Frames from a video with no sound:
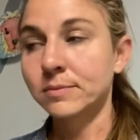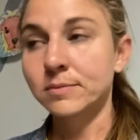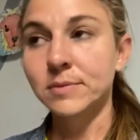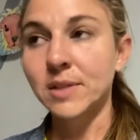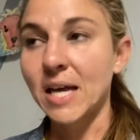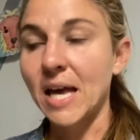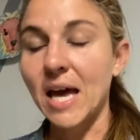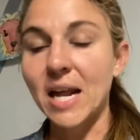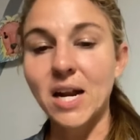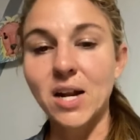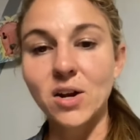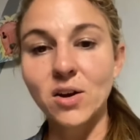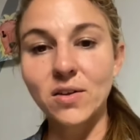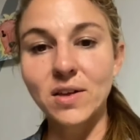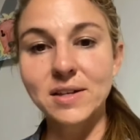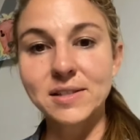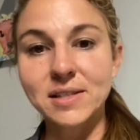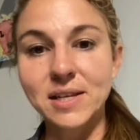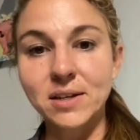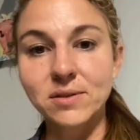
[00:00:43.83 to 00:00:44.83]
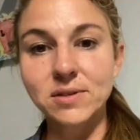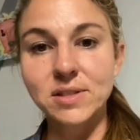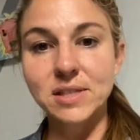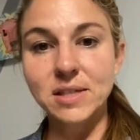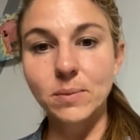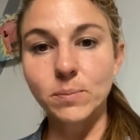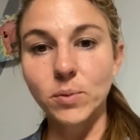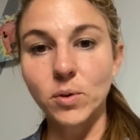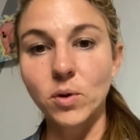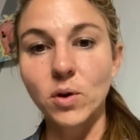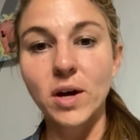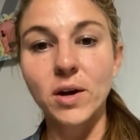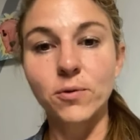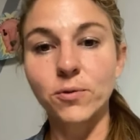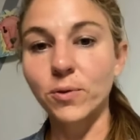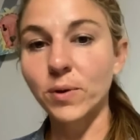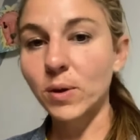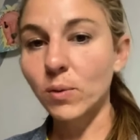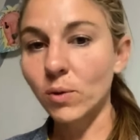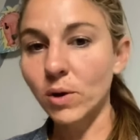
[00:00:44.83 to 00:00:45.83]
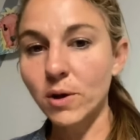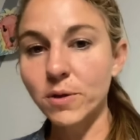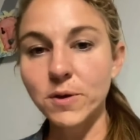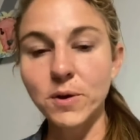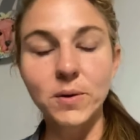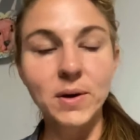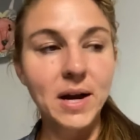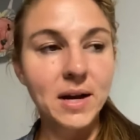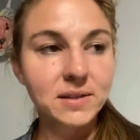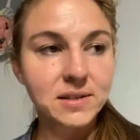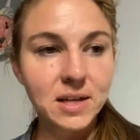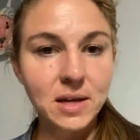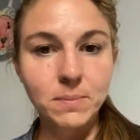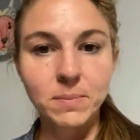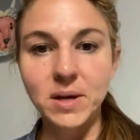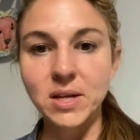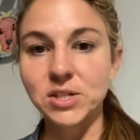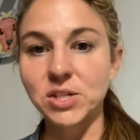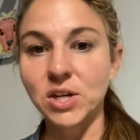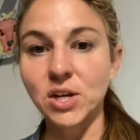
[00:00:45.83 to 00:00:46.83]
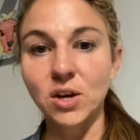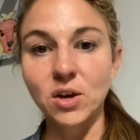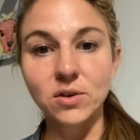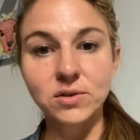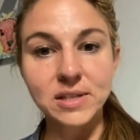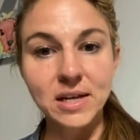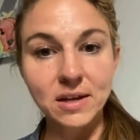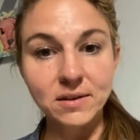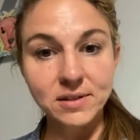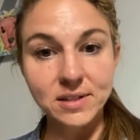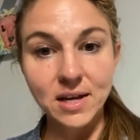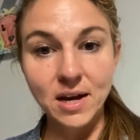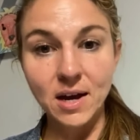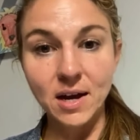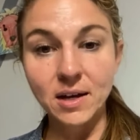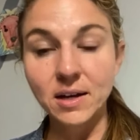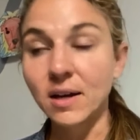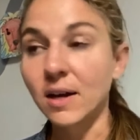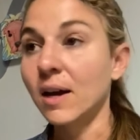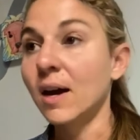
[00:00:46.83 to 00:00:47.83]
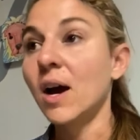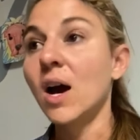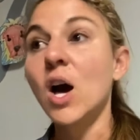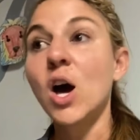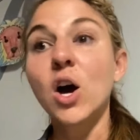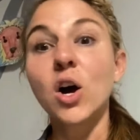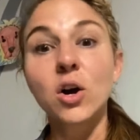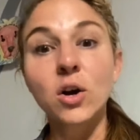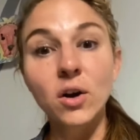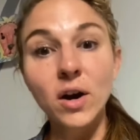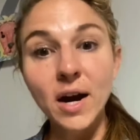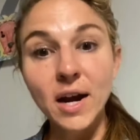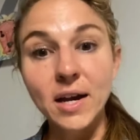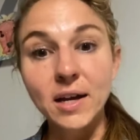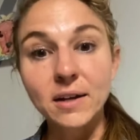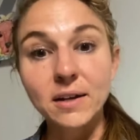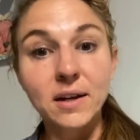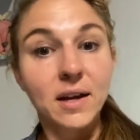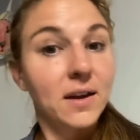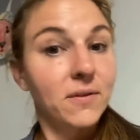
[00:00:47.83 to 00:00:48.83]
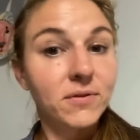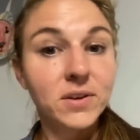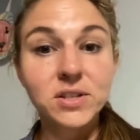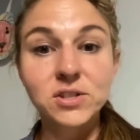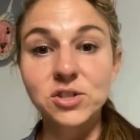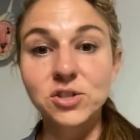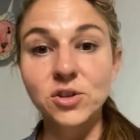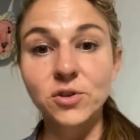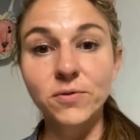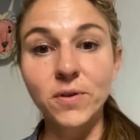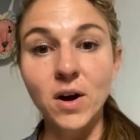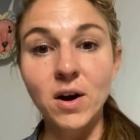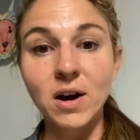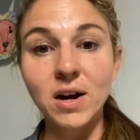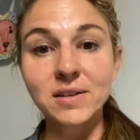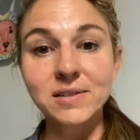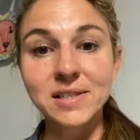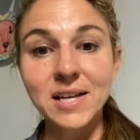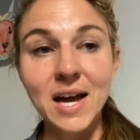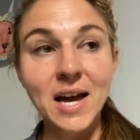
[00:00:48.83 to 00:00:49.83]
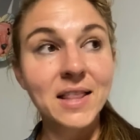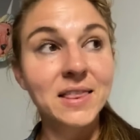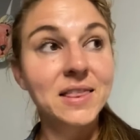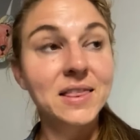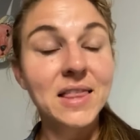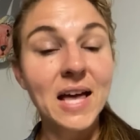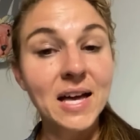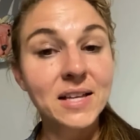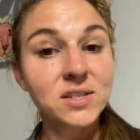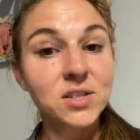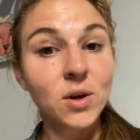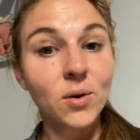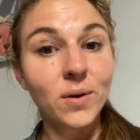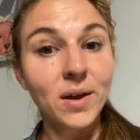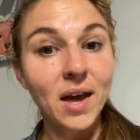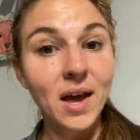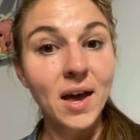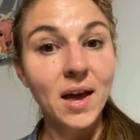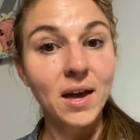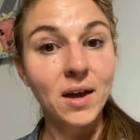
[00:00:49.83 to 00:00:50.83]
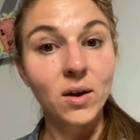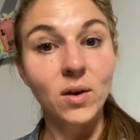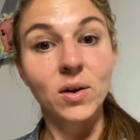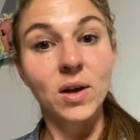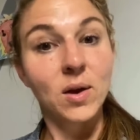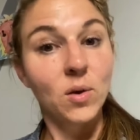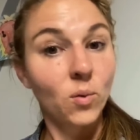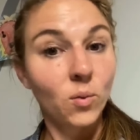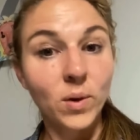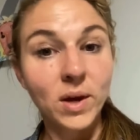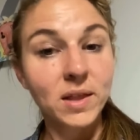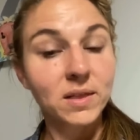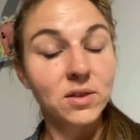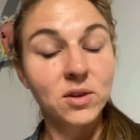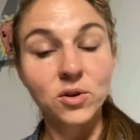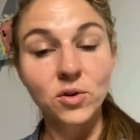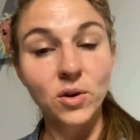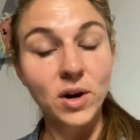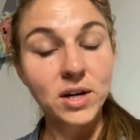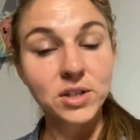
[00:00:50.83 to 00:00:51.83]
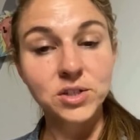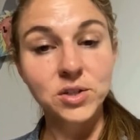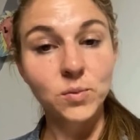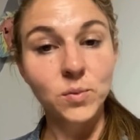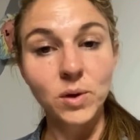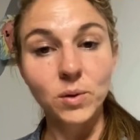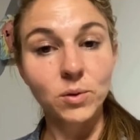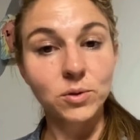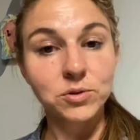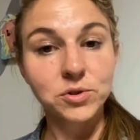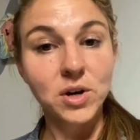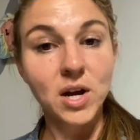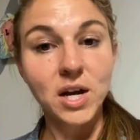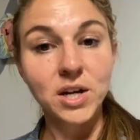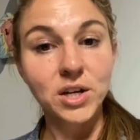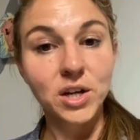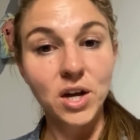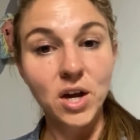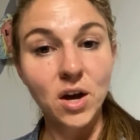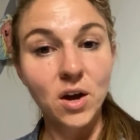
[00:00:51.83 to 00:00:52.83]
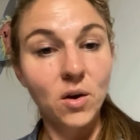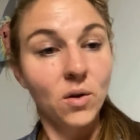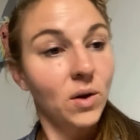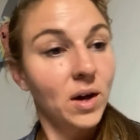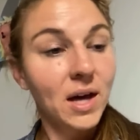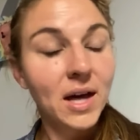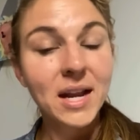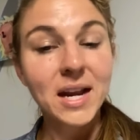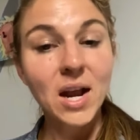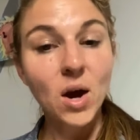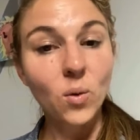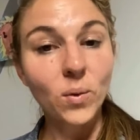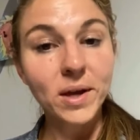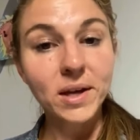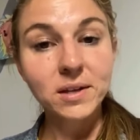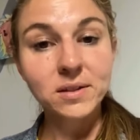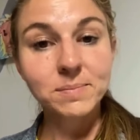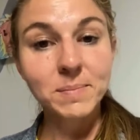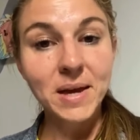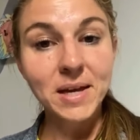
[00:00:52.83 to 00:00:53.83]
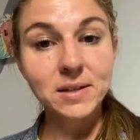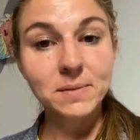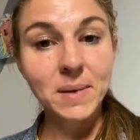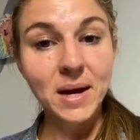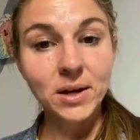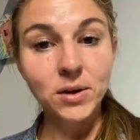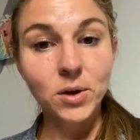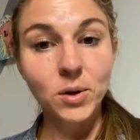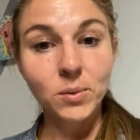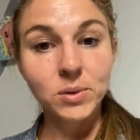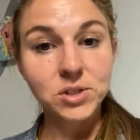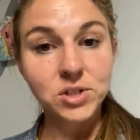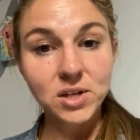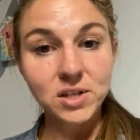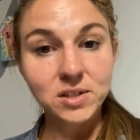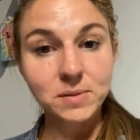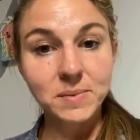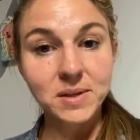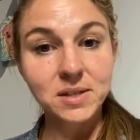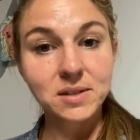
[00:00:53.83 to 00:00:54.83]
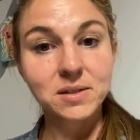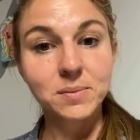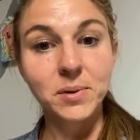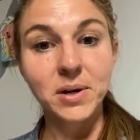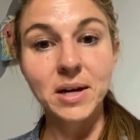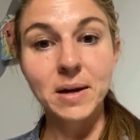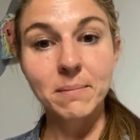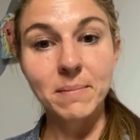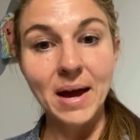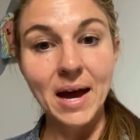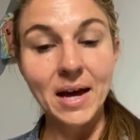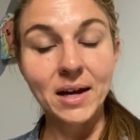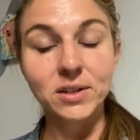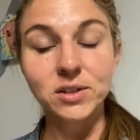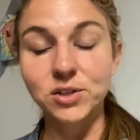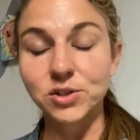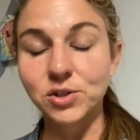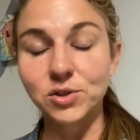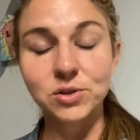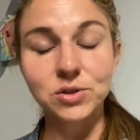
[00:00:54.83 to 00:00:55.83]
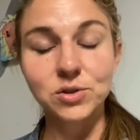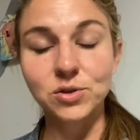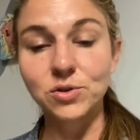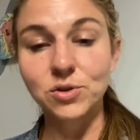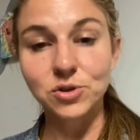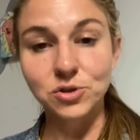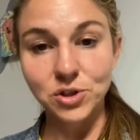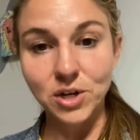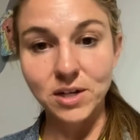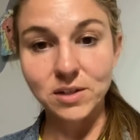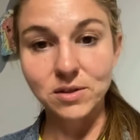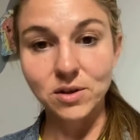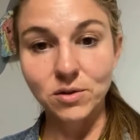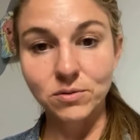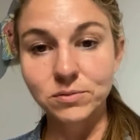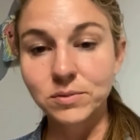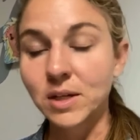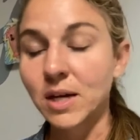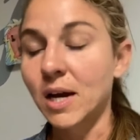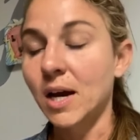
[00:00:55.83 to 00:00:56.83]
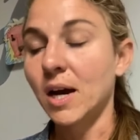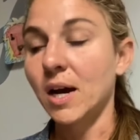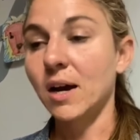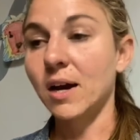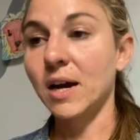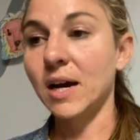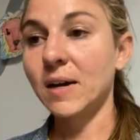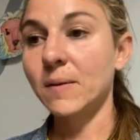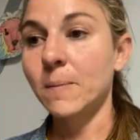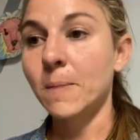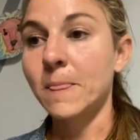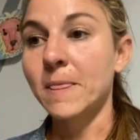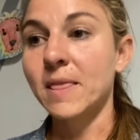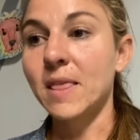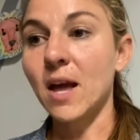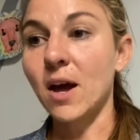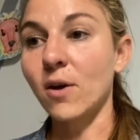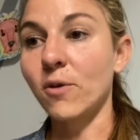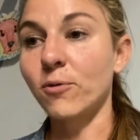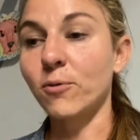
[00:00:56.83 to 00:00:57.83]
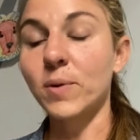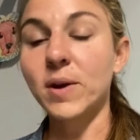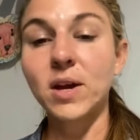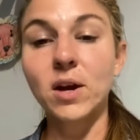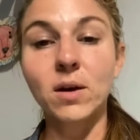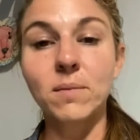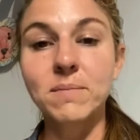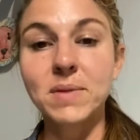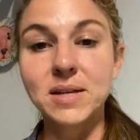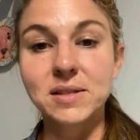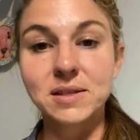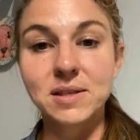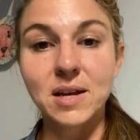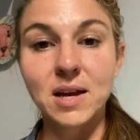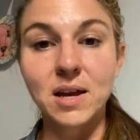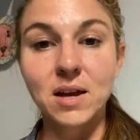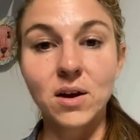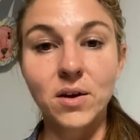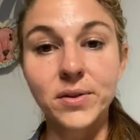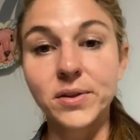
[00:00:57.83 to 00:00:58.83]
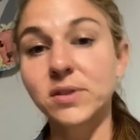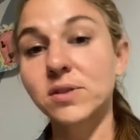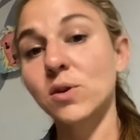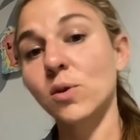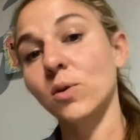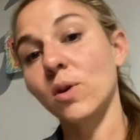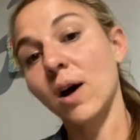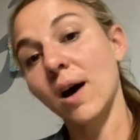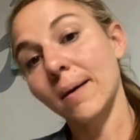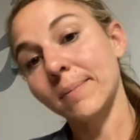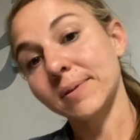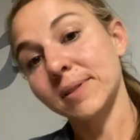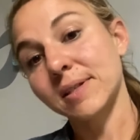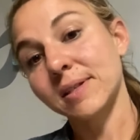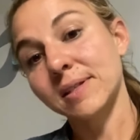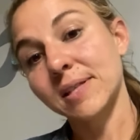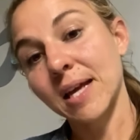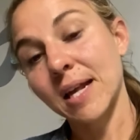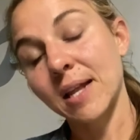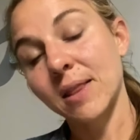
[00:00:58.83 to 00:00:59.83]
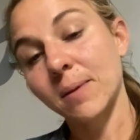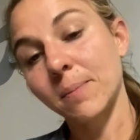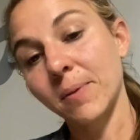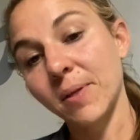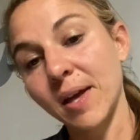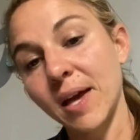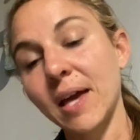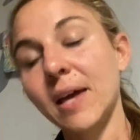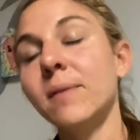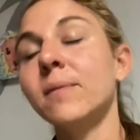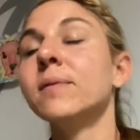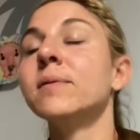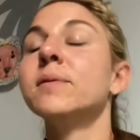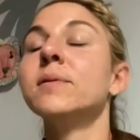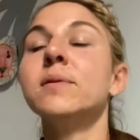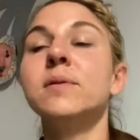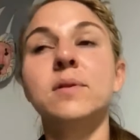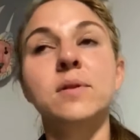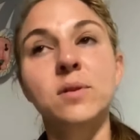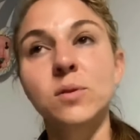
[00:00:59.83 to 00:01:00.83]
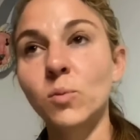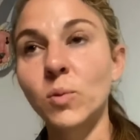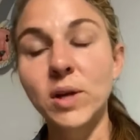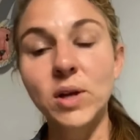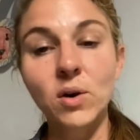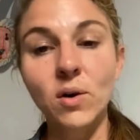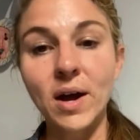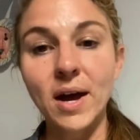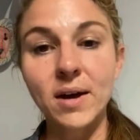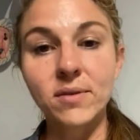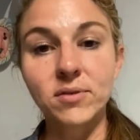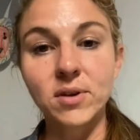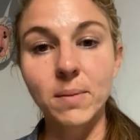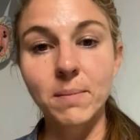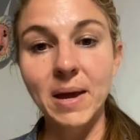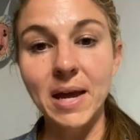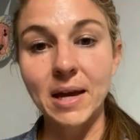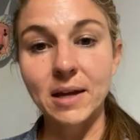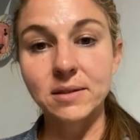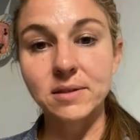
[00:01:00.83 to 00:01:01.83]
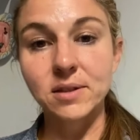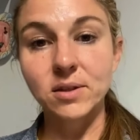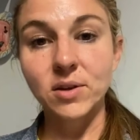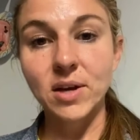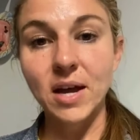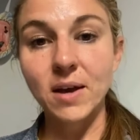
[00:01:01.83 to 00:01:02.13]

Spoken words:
And I know that sounds simple. If we want to throw an outside pitch and it goes outside, great. If it's too far outside, that's okay. It went the direction we were trying to go. Now we can make the micro adjustments to bring it back into the strike zone. All right. Now, if we are missing on the total opposite side of the plate, we don't have command. Okay.